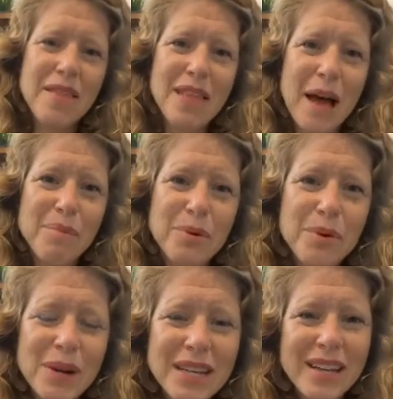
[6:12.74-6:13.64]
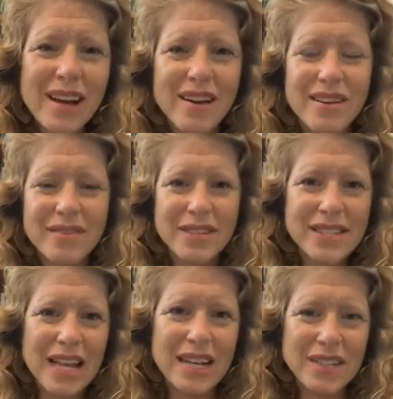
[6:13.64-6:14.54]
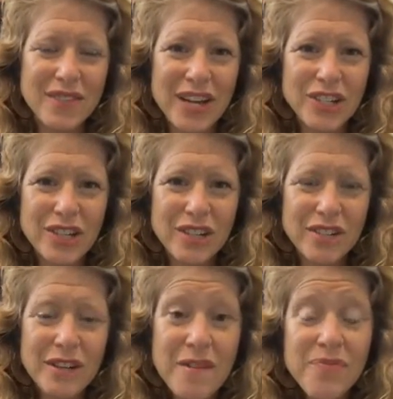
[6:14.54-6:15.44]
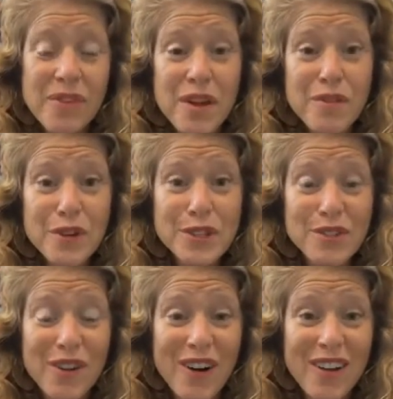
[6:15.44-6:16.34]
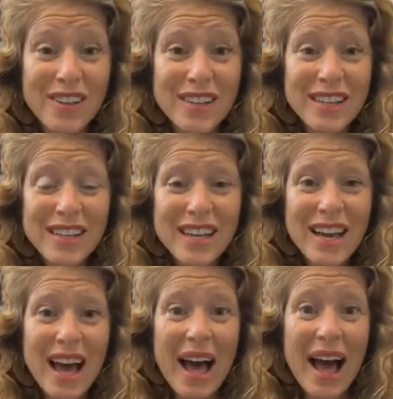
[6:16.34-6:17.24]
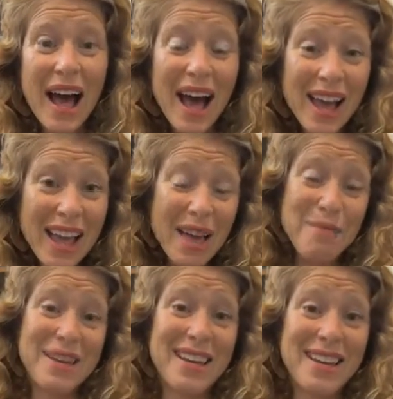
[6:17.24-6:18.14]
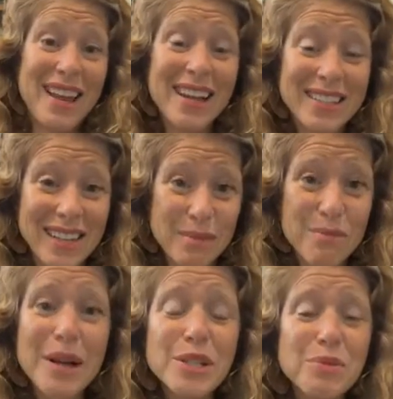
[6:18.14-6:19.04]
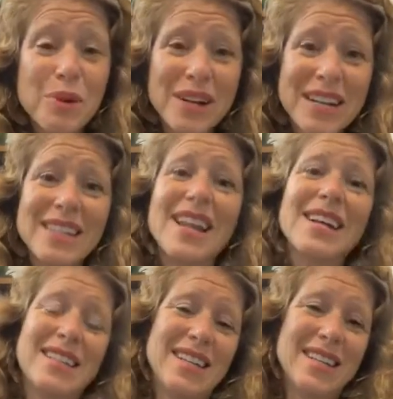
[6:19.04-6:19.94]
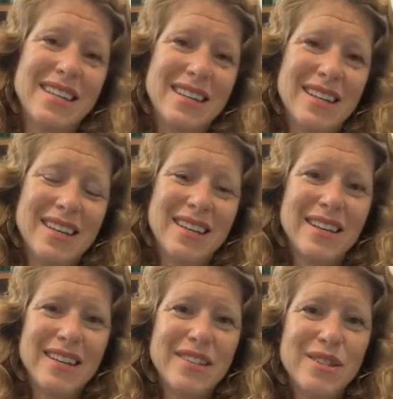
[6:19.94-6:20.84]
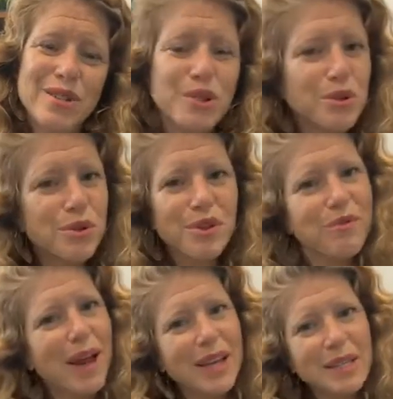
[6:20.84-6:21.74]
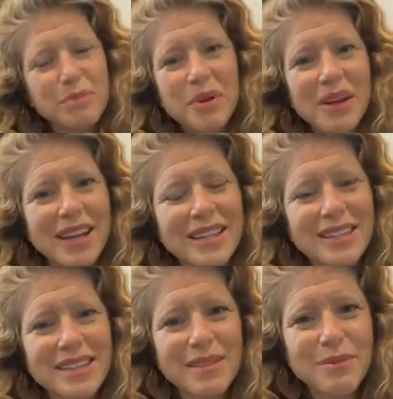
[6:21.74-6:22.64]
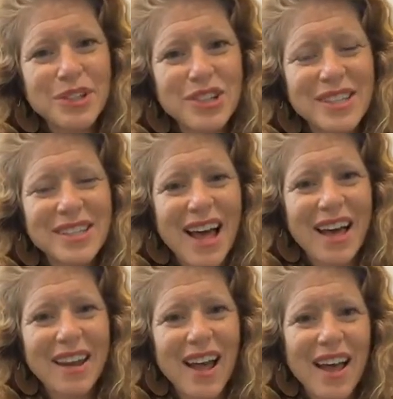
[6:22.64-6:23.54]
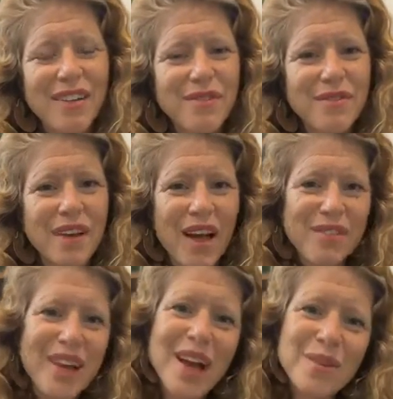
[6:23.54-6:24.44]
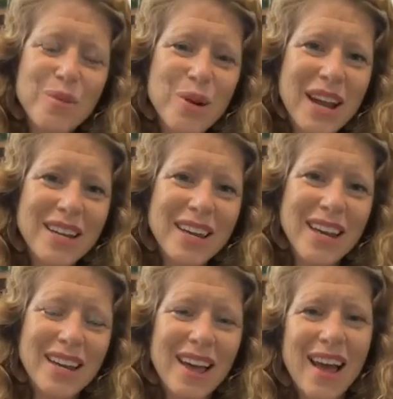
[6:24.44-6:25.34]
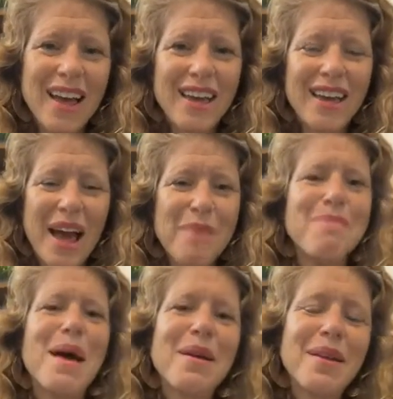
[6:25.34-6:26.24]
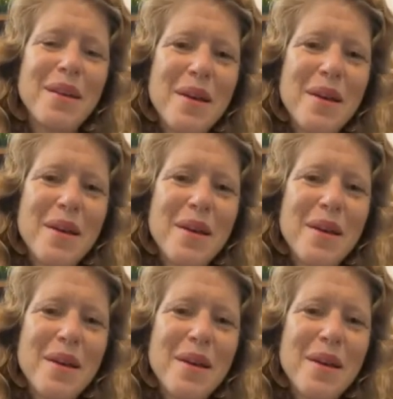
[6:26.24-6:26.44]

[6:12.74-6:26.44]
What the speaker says: that point of satisfaction. First of all, I am connected, much more connected to the truth of my experience, which is that I've gotten what I need. I met